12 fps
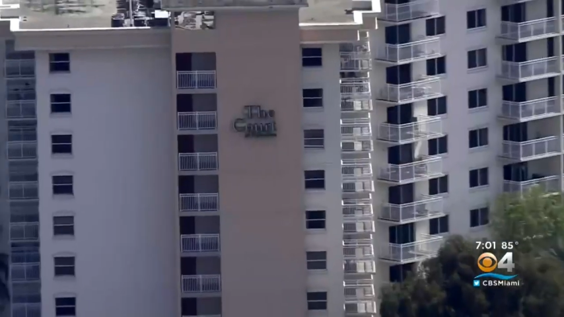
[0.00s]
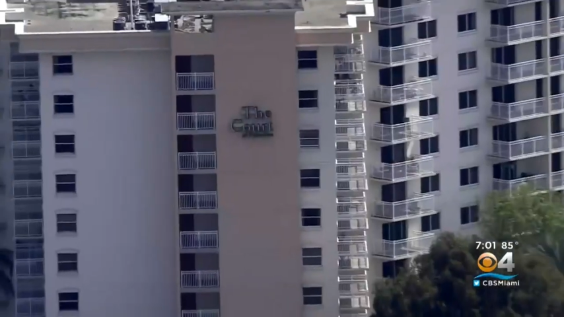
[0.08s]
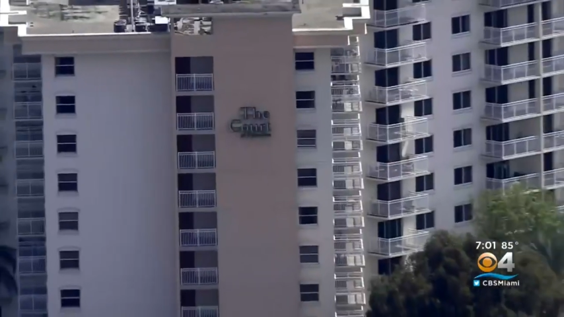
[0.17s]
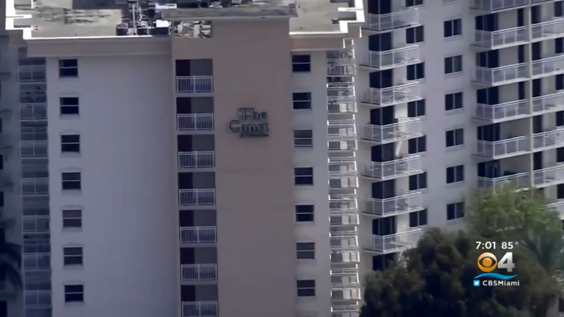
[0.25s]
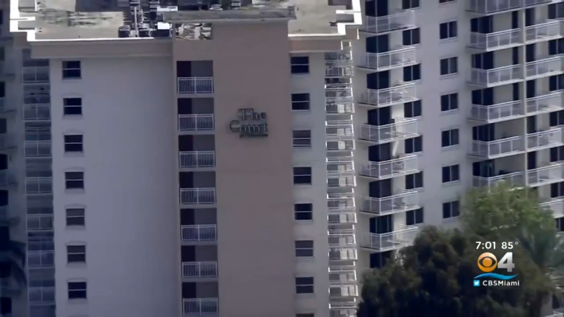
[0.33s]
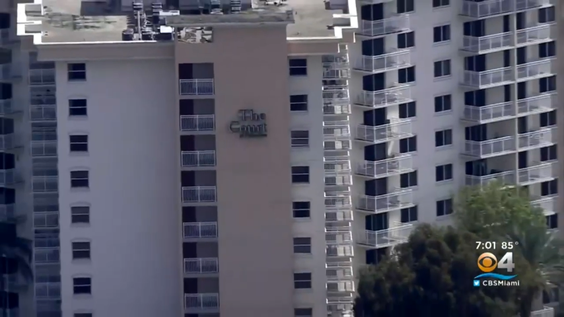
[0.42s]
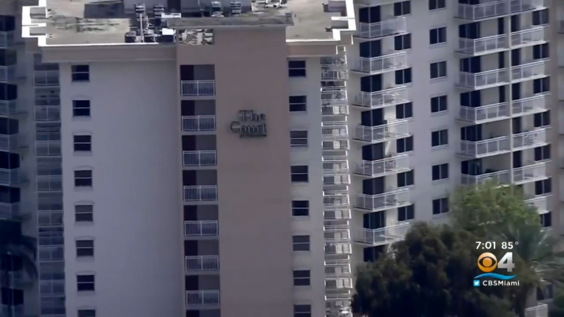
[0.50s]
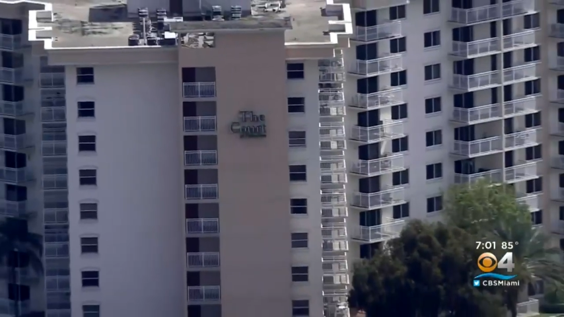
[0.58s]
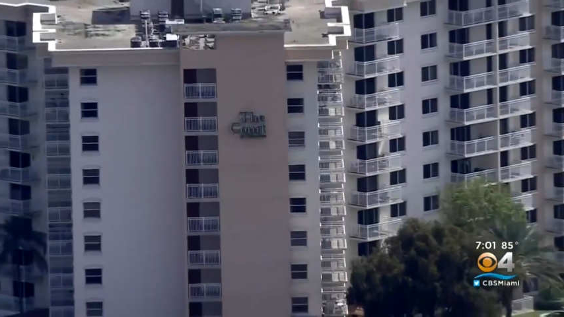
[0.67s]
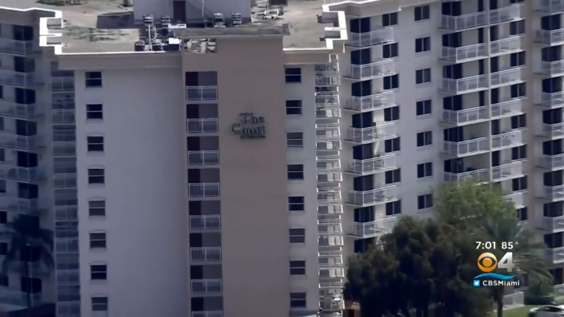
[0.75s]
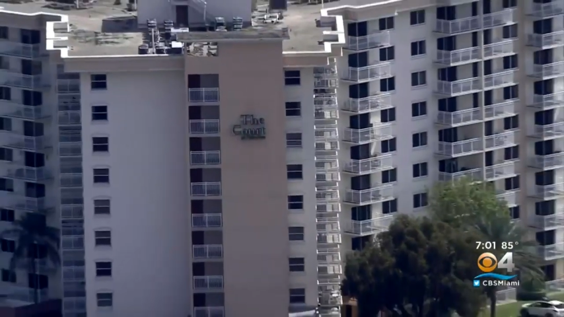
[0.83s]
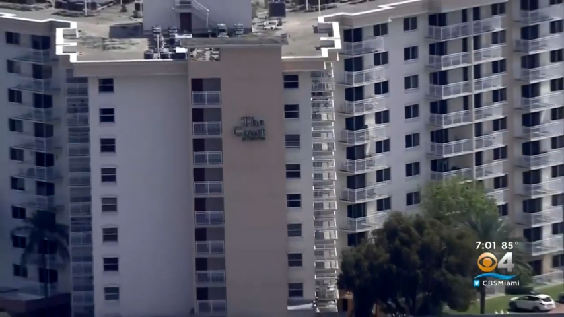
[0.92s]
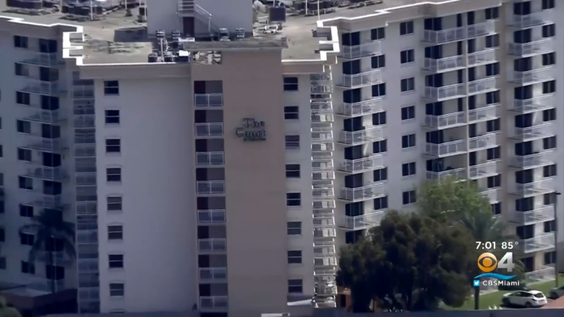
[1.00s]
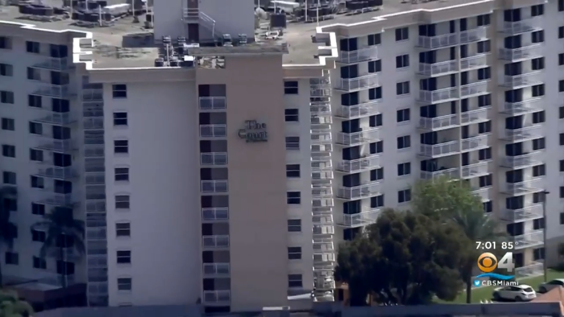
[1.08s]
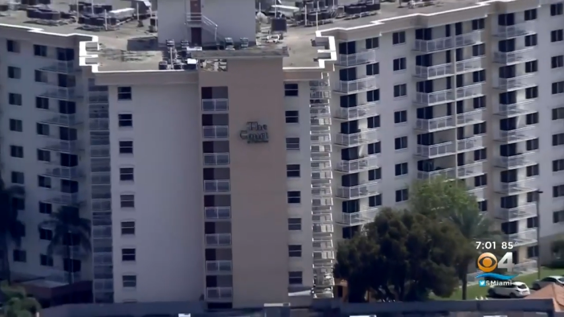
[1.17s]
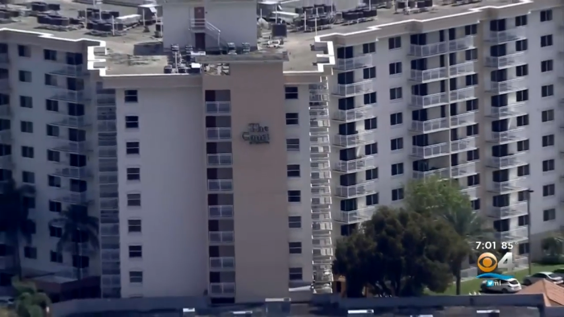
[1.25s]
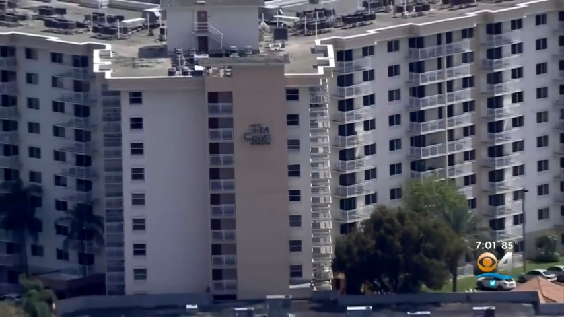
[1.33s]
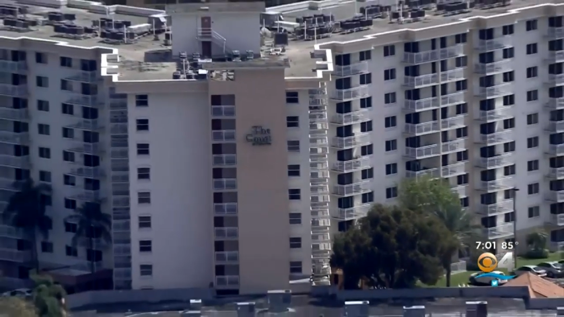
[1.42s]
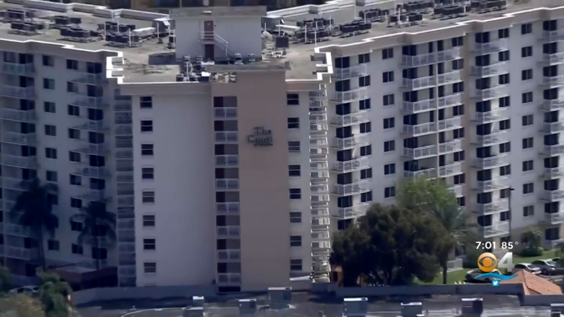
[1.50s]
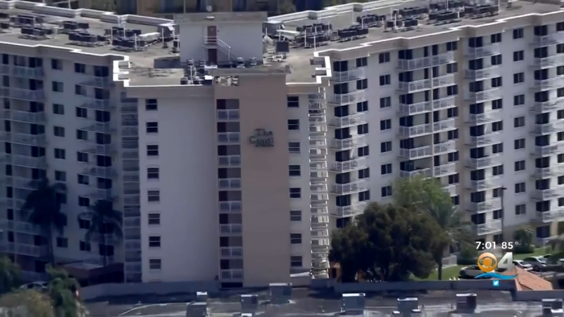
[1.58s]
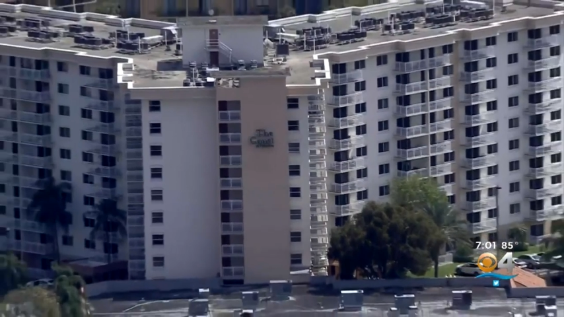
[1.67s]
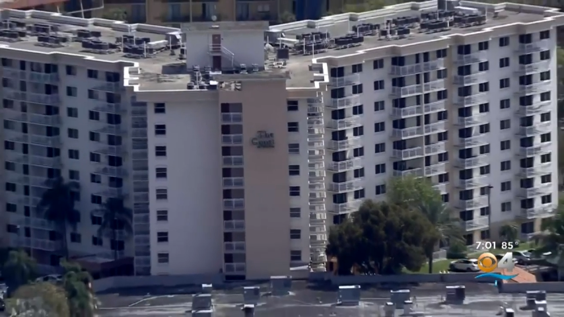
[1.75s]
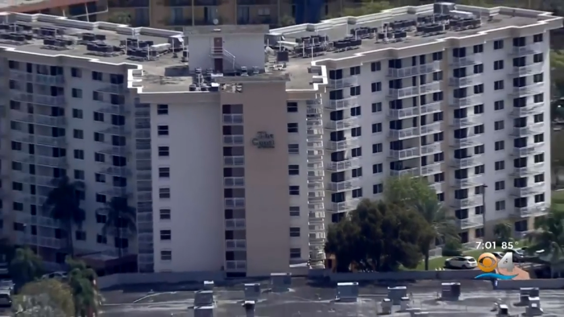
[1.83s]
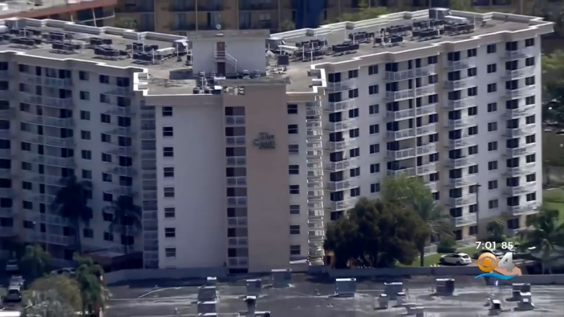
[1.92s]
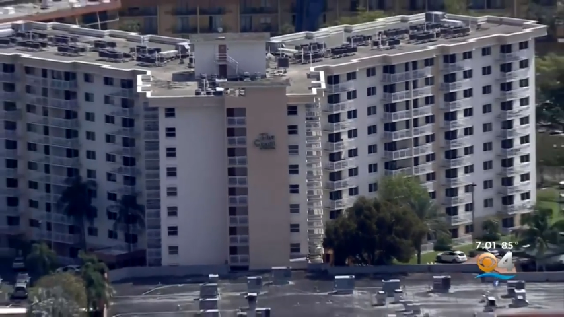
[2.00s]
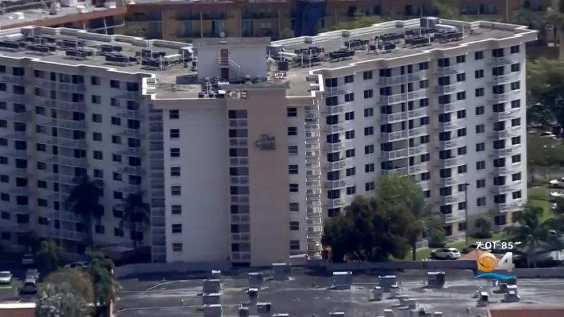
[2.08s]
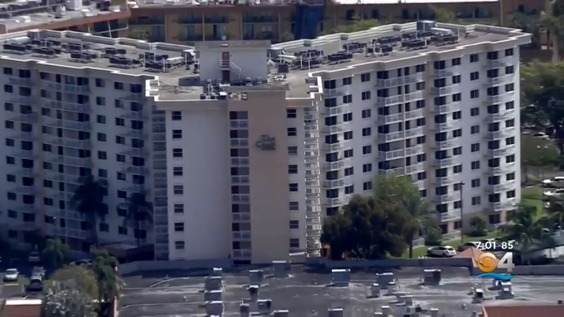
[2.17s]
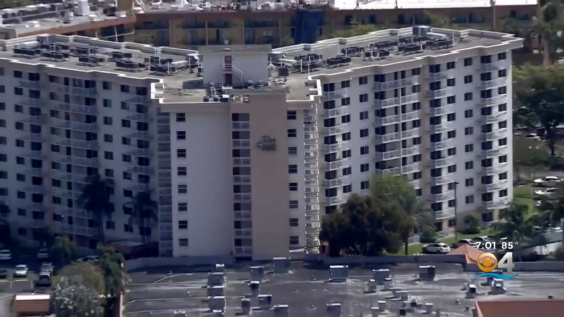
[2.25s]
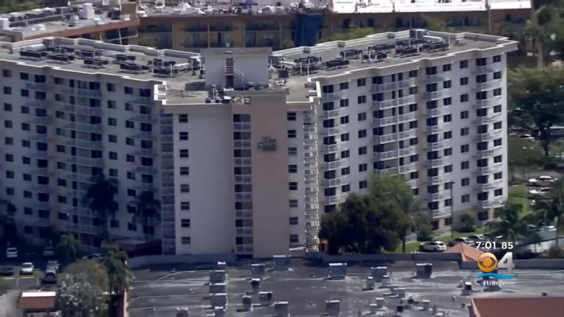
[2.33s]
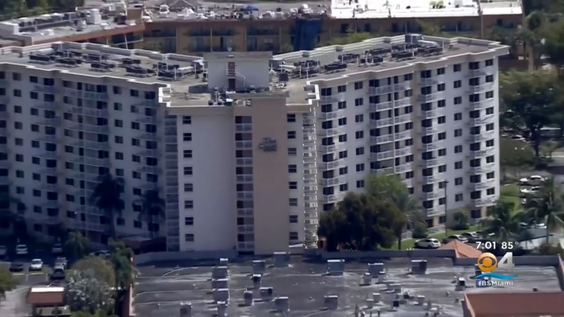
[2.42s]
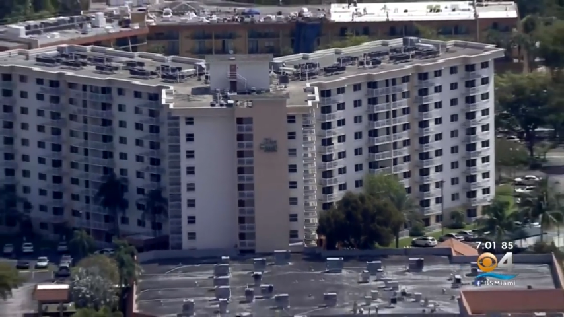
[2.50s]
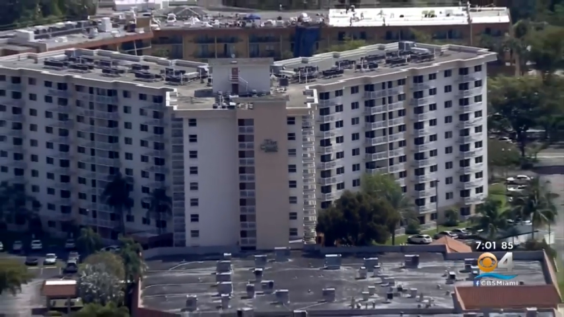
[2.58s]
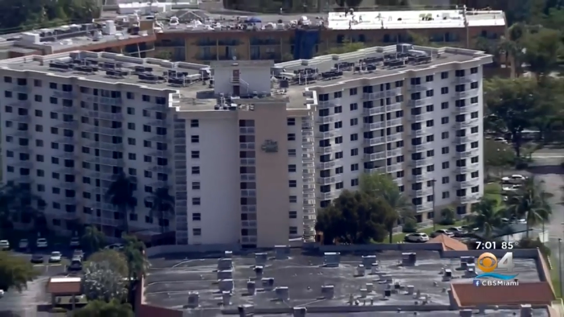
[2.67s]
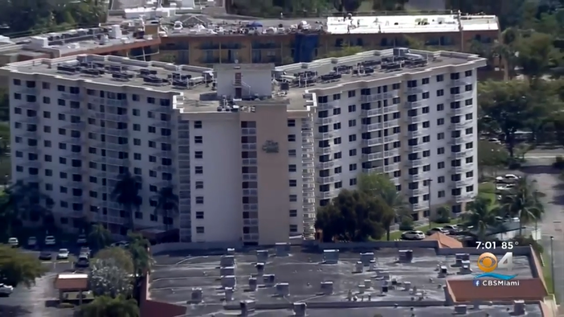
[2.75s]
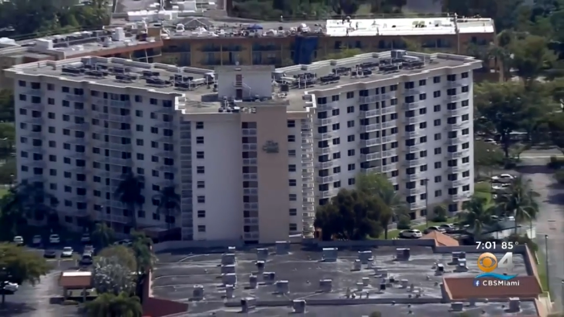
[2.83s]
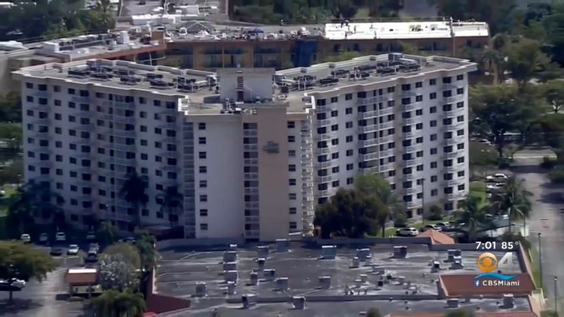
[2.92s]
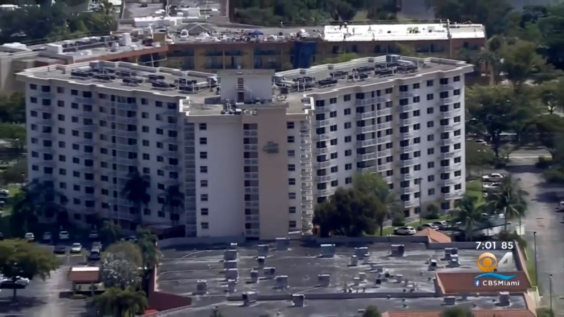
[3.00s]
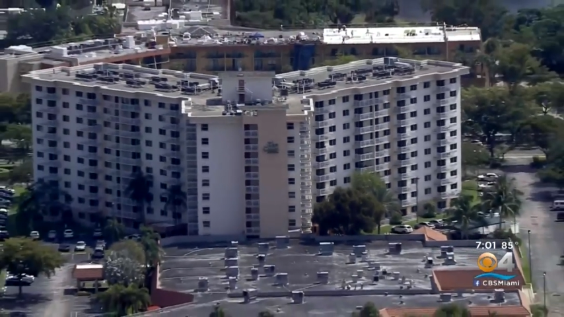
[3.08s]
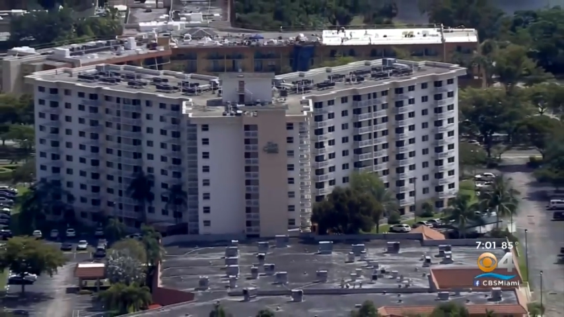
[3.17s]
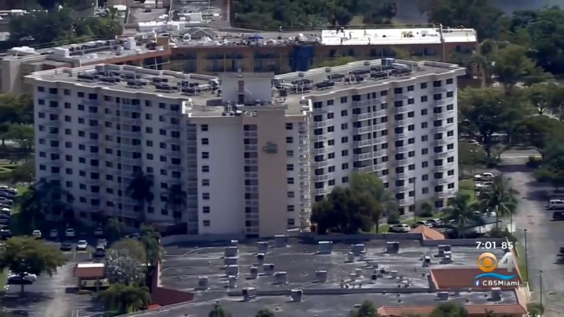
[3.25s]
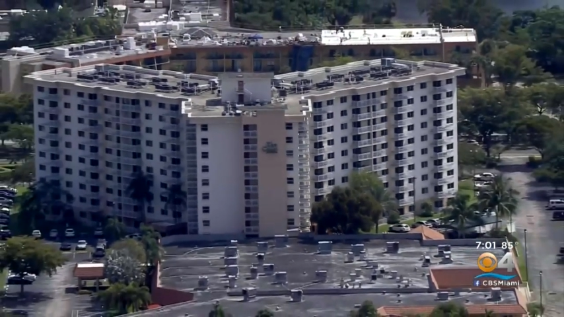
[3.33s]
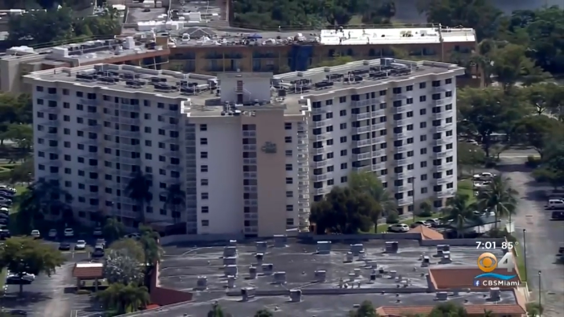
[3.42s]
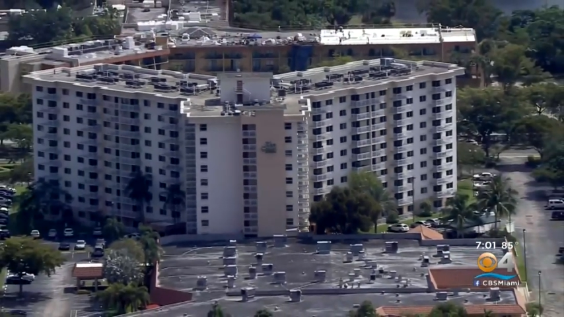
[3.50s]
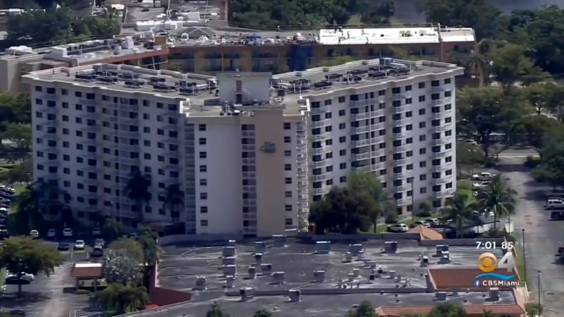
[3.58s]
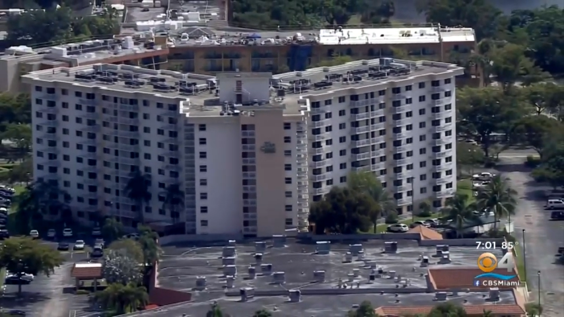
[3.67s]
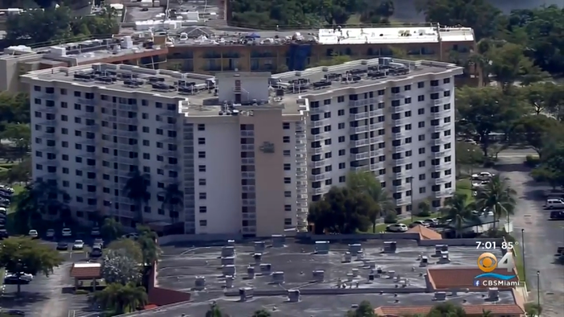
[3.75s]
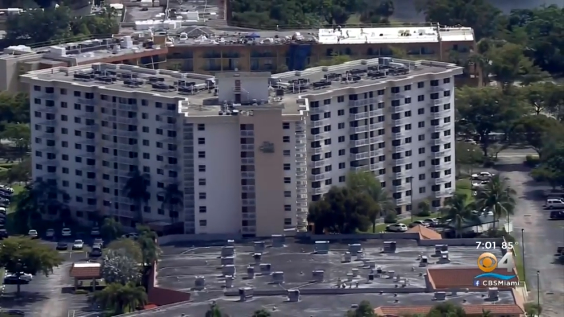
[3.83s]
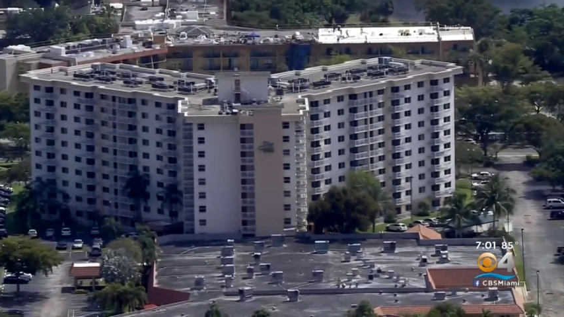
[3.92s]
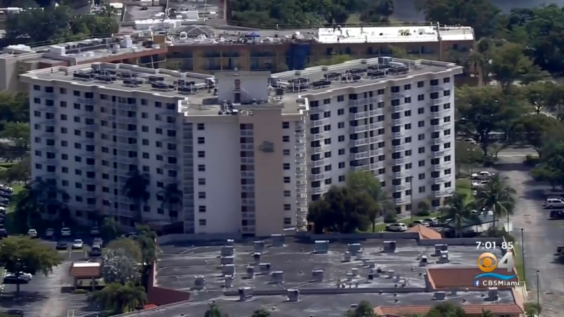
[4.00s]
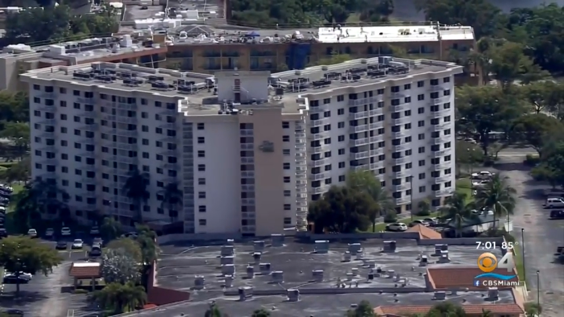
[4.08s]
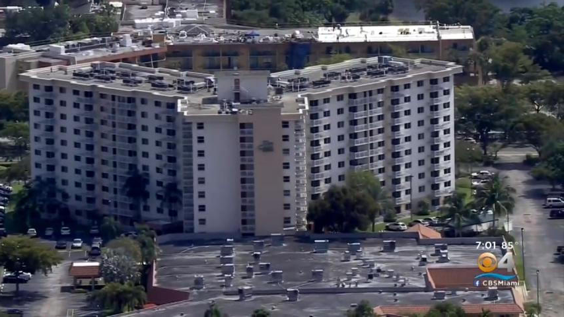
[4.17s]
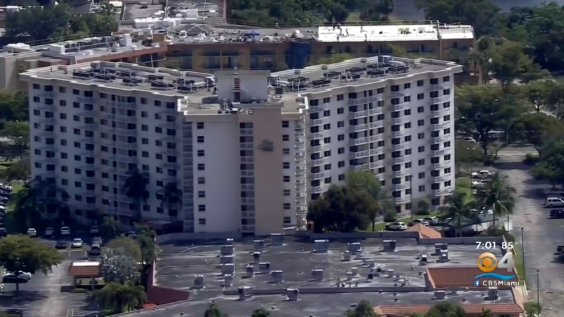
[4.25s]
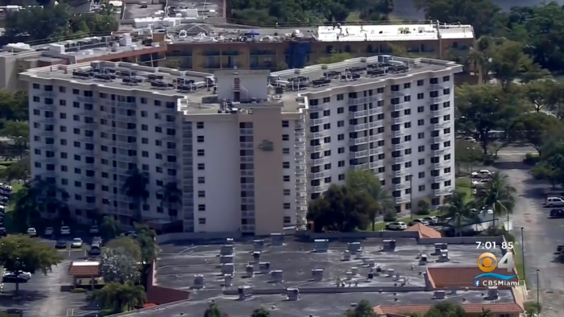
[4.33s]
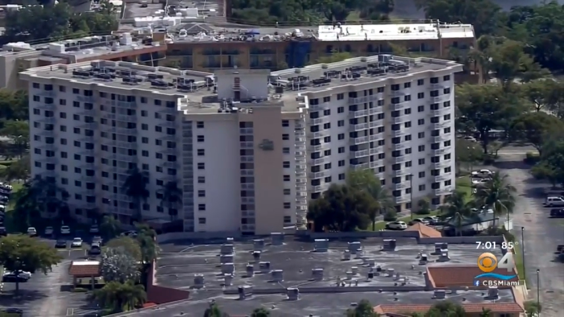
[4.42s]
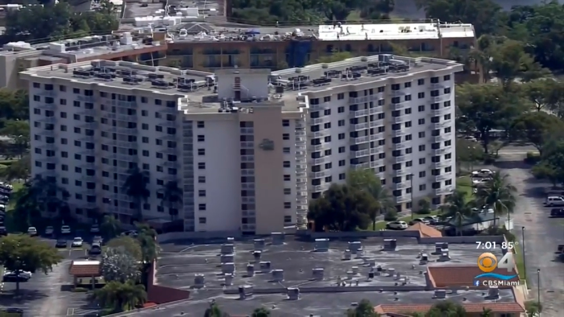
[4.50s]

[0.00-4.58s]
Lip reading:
(no speaker visible)